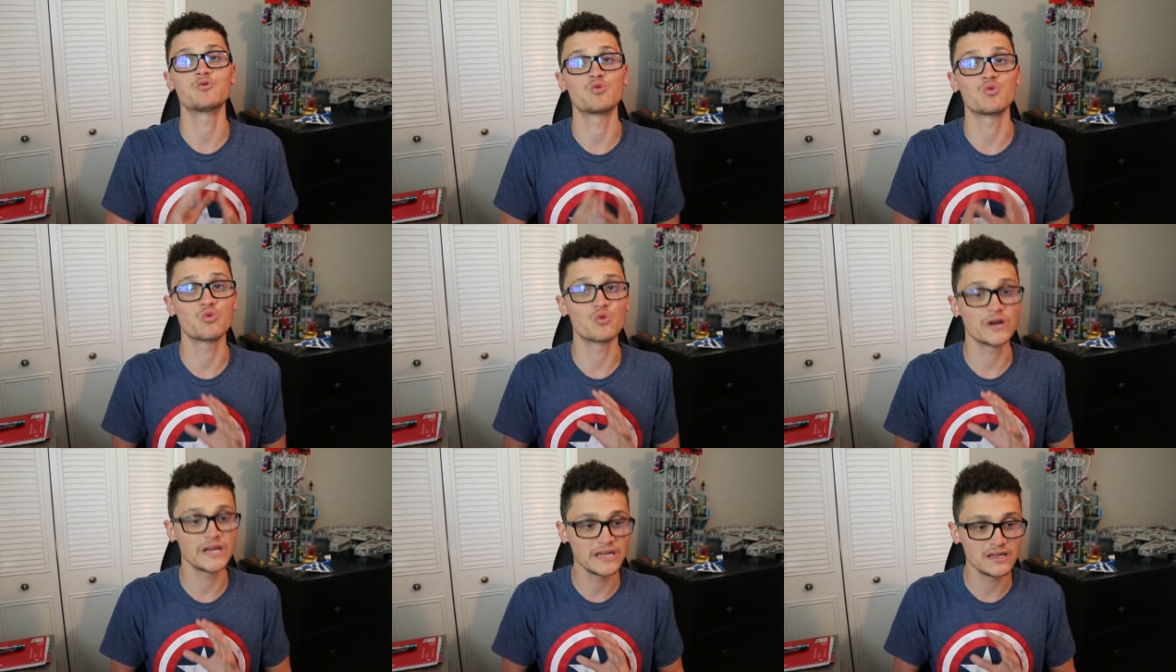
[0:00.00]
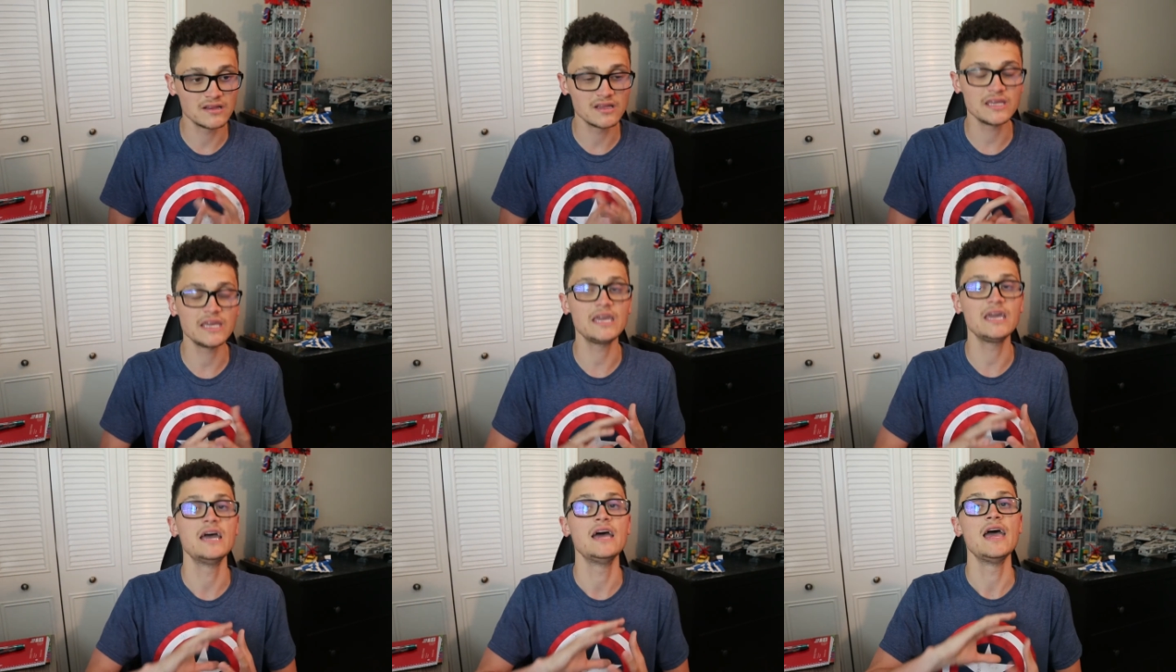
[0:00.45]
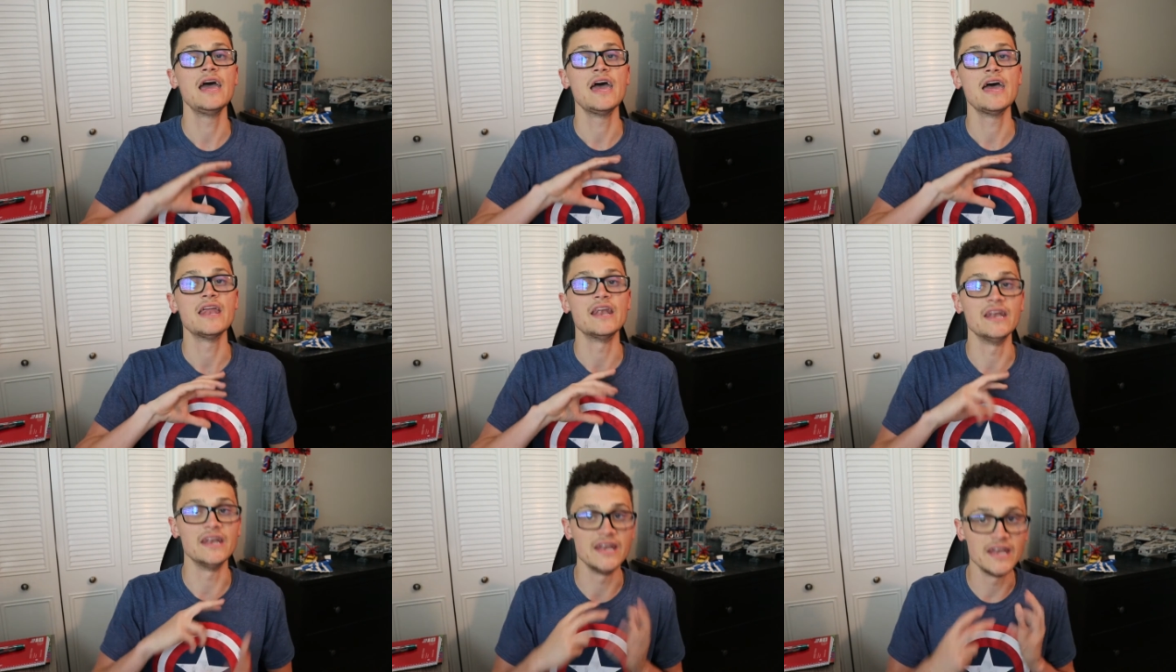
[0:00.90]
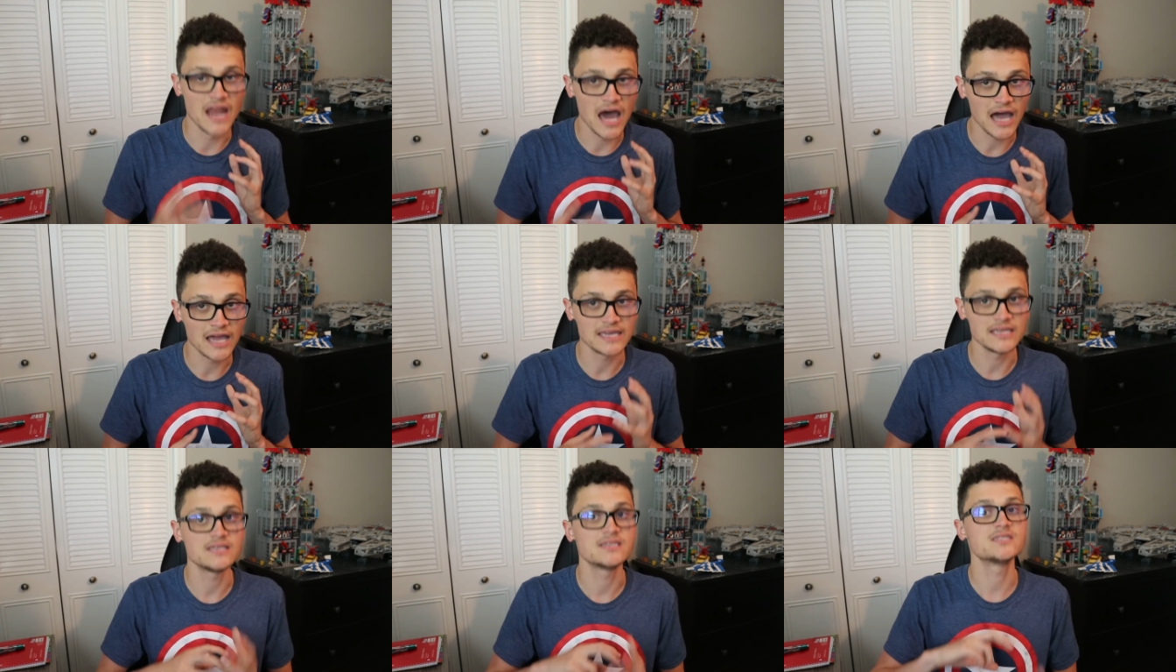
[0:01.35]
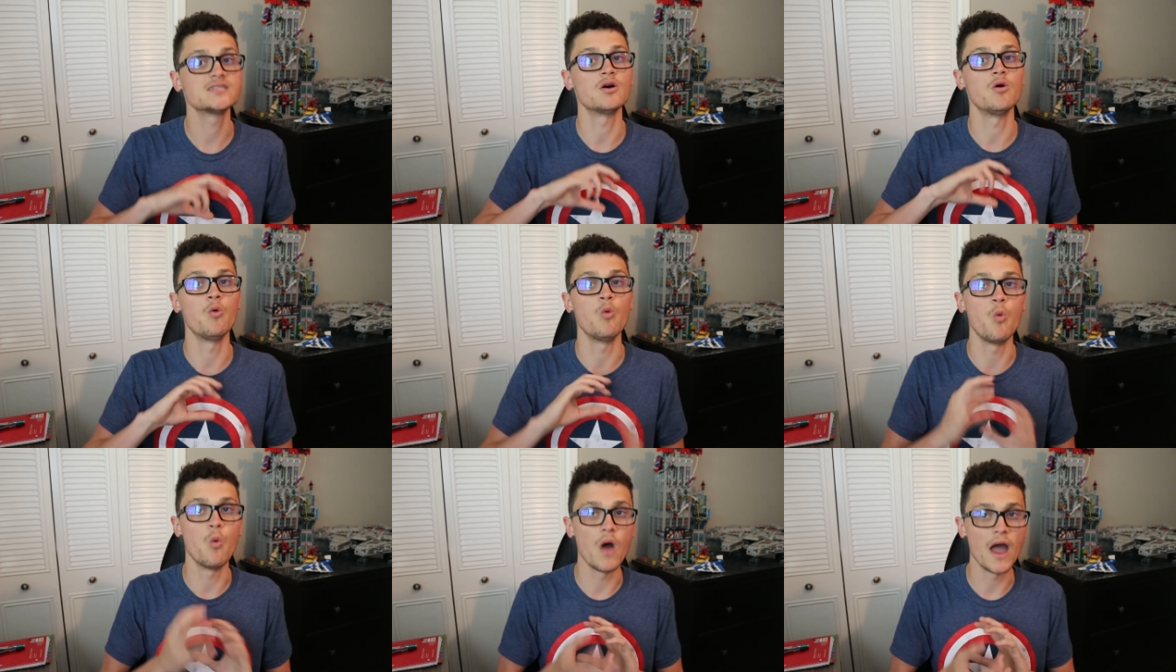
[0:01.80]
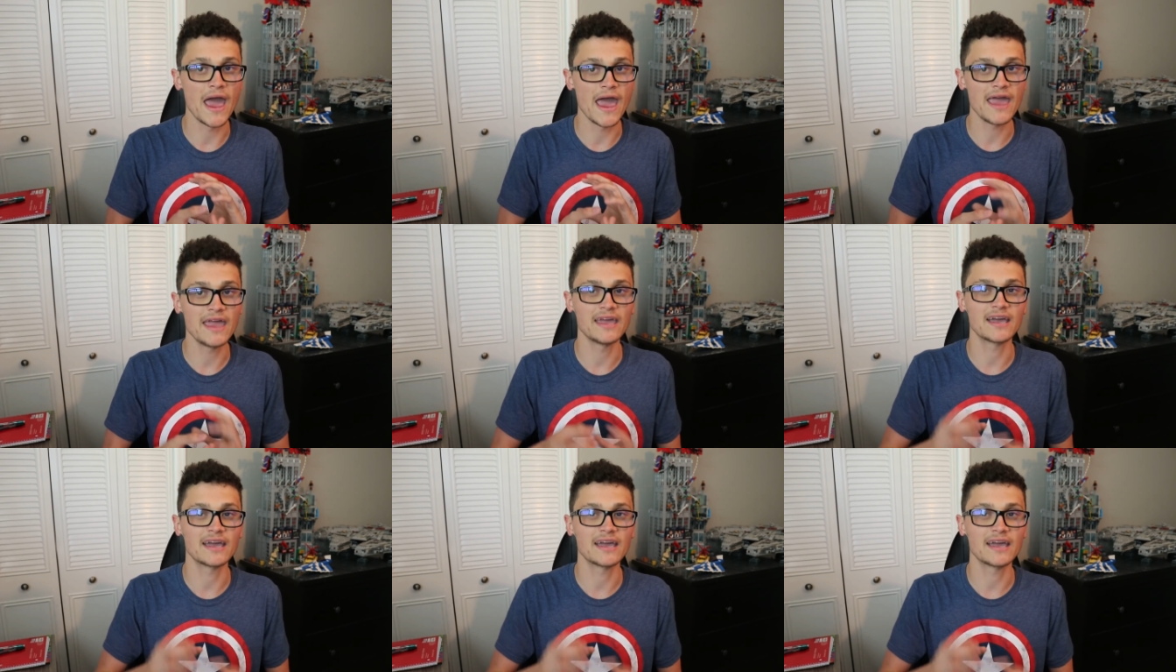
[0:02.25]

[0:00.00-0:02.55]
really nice way.